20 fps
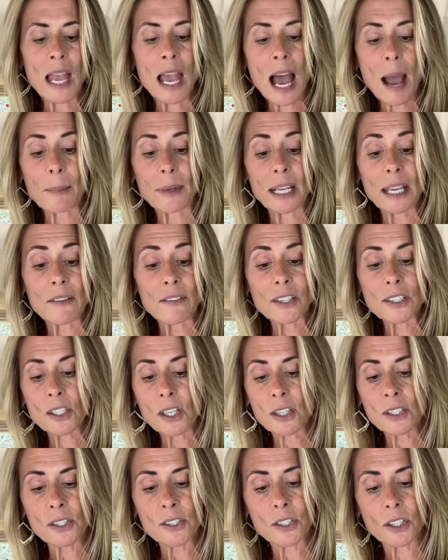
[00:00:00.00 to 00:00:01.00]
I'm gonna give this a
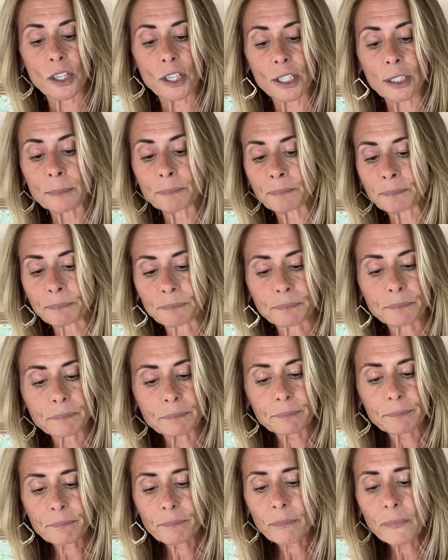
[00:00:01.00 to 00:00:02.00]
good stir.
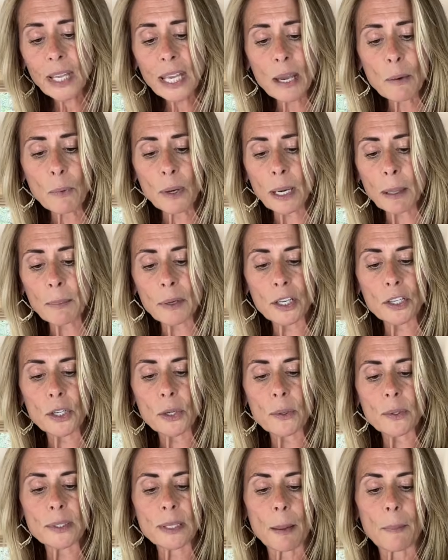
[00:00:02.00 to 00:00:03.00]
And what I'm gonna
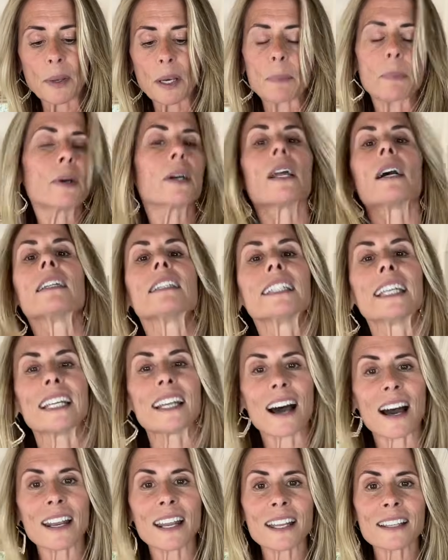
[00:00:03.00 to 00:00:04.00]
do is, I'm gonna put a lid
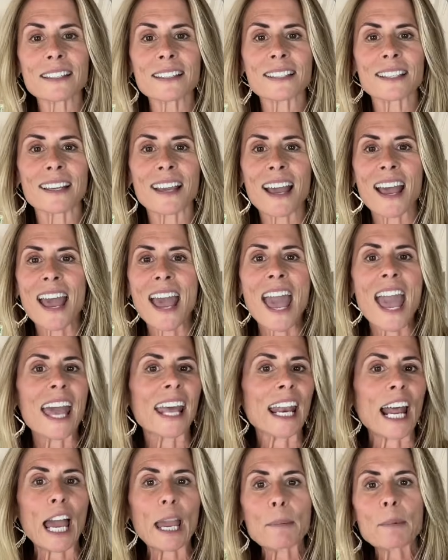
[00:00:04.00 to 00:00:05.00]
on it,
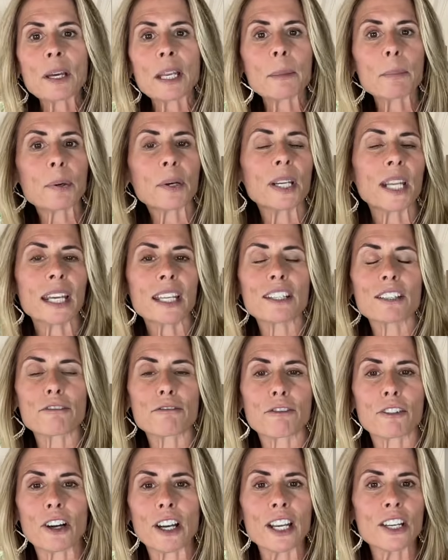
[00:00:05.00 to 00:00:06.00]
and I'm gonna put it in the
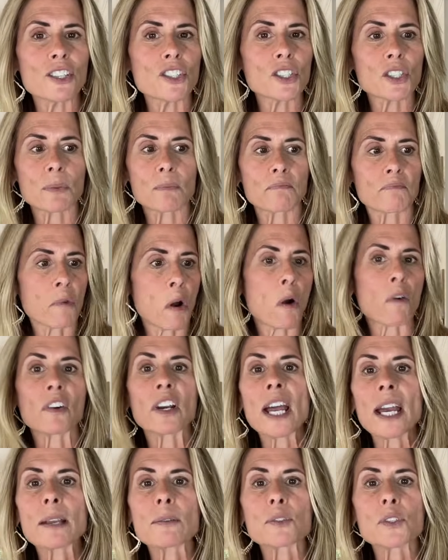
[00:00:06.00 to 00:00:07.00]
fridge
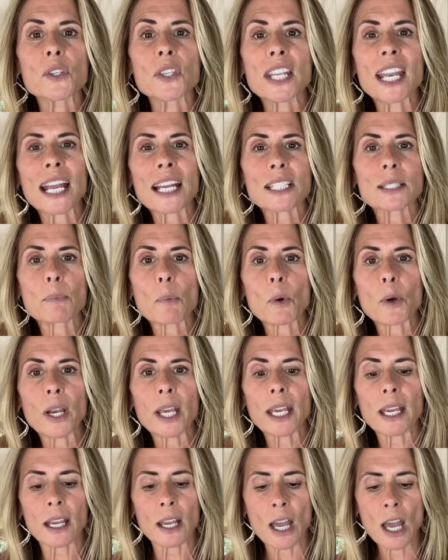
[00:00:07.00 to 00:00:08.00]
overnight. So the next
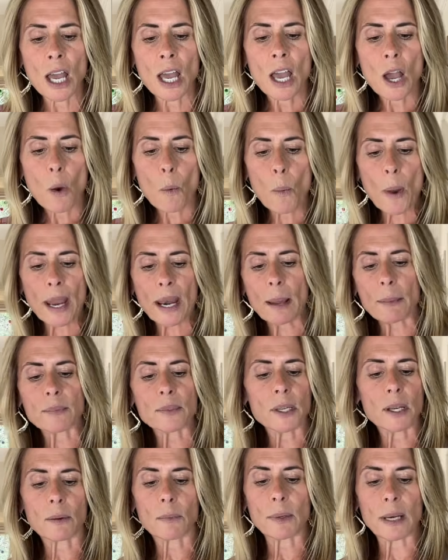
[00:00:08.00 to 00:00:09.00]
morning, when
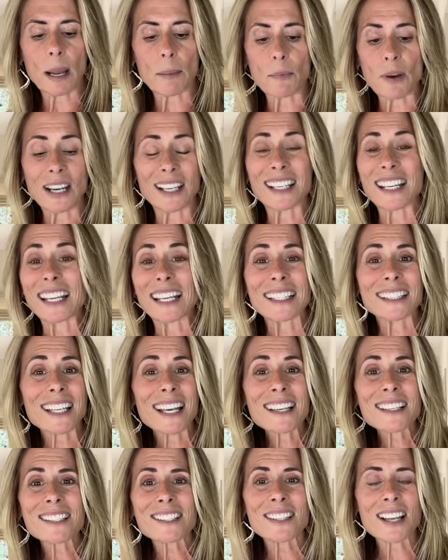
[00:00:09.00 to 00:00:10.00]
I'm ready to eat
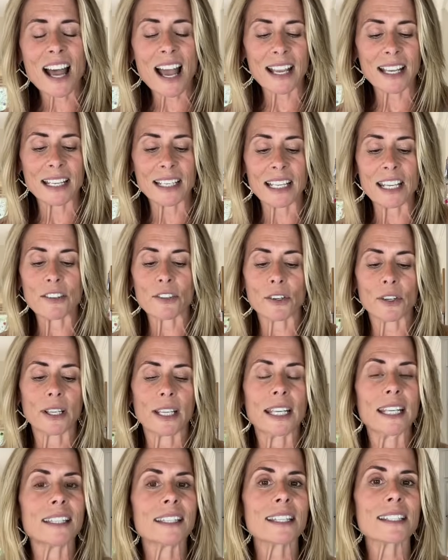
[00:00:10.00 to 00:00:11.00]
this, I can either
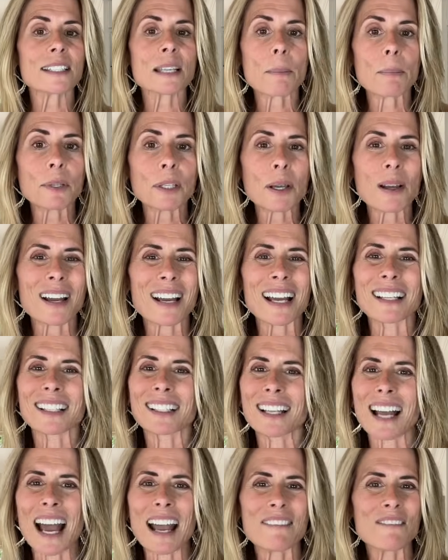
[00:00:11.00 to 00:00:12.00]
heat this up in the,
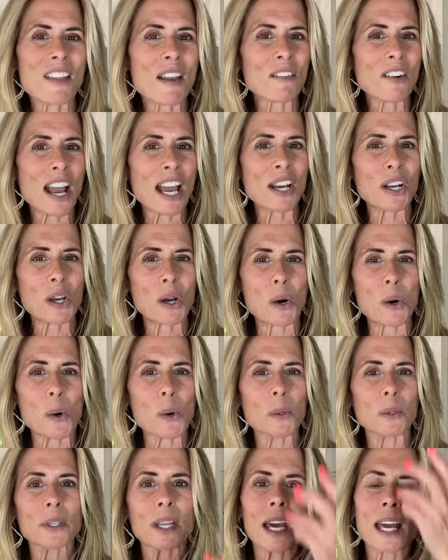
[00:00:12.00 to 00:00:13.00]
I've never had a
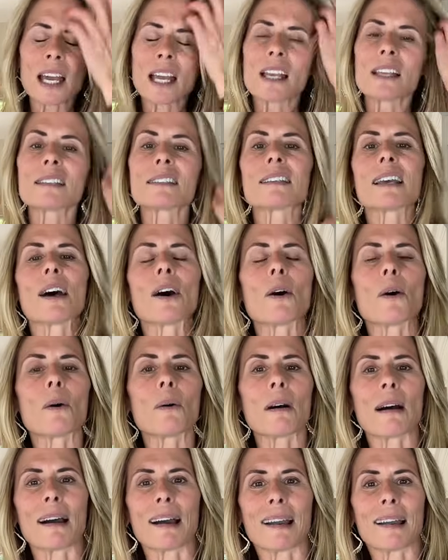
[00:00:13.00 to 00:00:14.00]
cold,
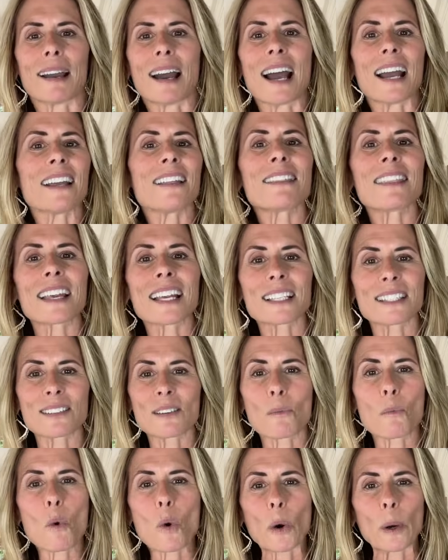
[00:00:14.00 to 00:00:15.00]
so I think it's a
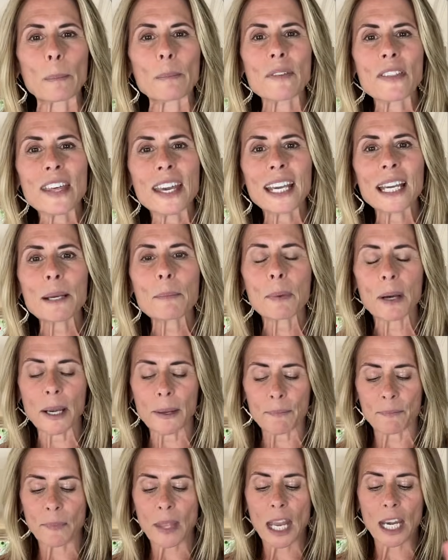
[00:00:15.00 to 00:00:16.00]
warm thing. But
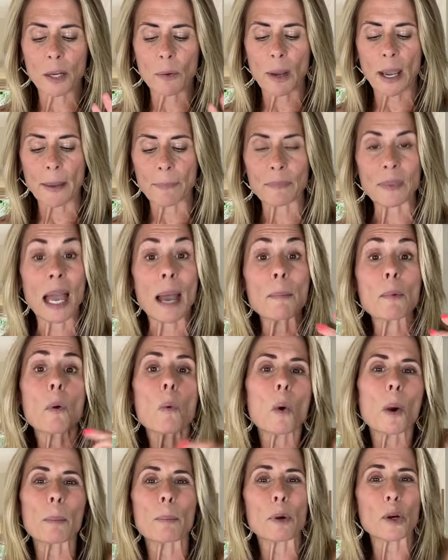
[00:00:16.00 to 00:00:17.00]
anyway, I'm a
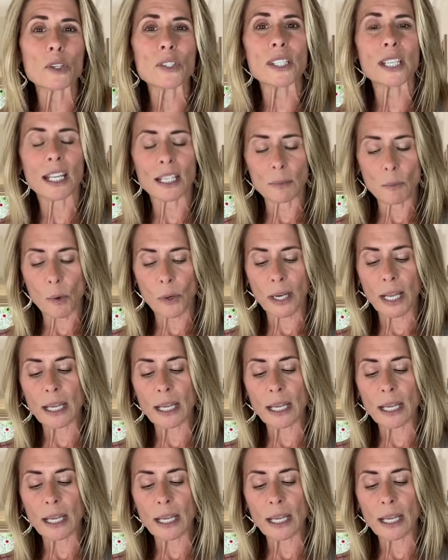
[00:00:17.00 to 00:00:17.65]
warm person in the morning.